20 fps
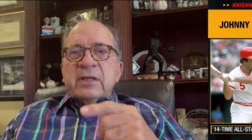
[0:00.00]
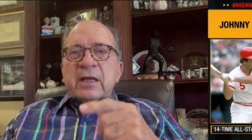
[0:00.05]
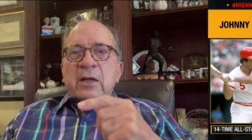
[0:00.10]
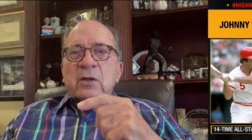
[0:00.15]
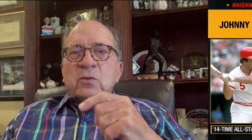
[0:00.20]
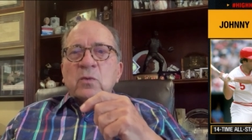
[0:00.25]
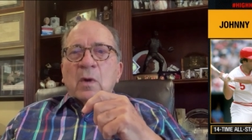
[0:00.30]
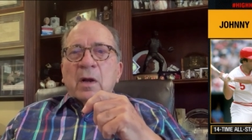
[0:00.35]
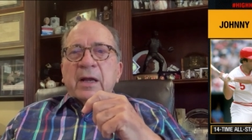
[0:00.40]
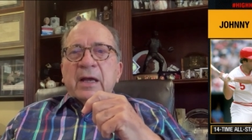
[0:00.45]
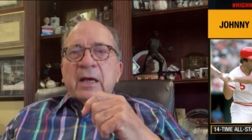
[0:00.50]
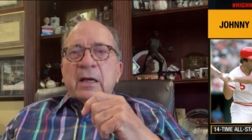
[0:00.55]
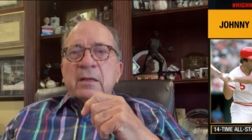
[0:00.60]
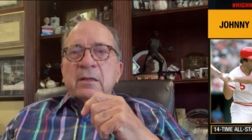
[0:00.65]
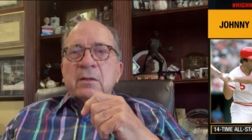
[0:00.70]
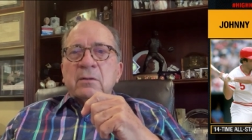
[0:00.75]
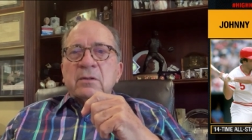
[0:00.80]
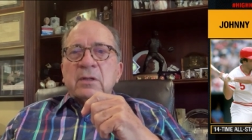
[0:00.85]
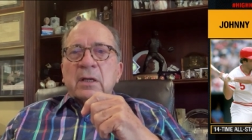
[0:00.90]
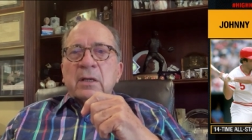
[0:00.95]
things work out,
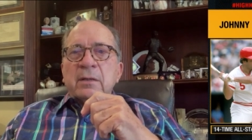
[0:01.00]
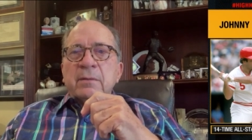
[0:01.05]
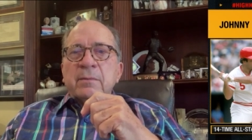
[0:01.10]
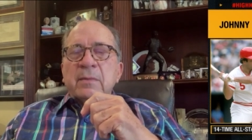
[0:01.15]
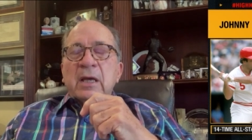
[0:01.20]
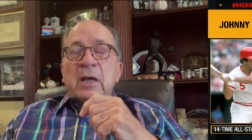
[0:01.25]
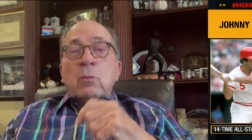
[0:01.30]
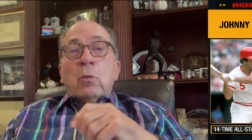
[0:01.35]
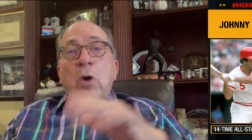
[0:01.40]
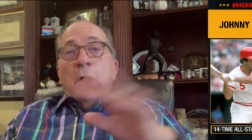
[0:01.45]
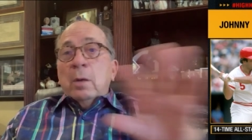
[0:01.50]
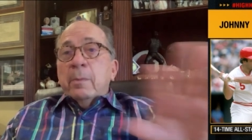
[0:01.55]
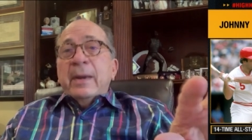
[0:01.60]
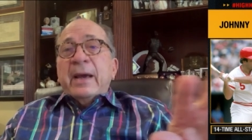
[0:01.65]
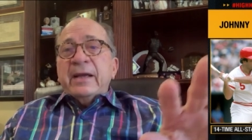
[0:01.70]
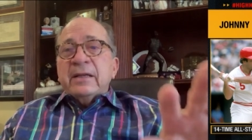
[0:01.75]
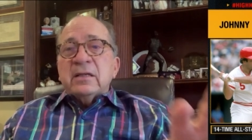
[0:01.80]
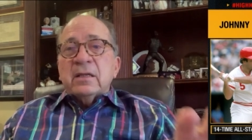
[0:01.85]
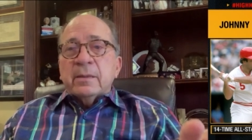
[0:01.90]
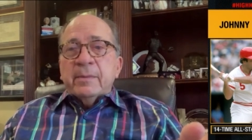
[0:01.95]
don't they? And walk
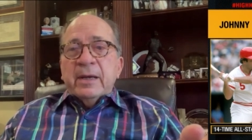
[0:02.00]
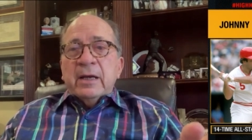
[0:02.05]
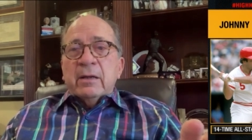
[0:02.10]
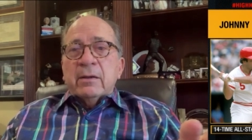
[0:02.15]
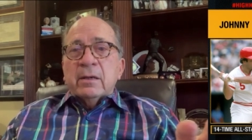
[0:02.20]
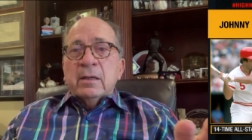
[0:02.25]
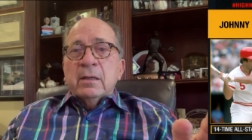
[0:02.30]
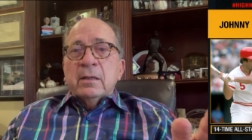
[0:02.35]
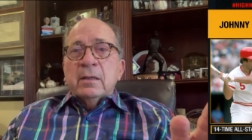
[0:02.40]
back to the mound.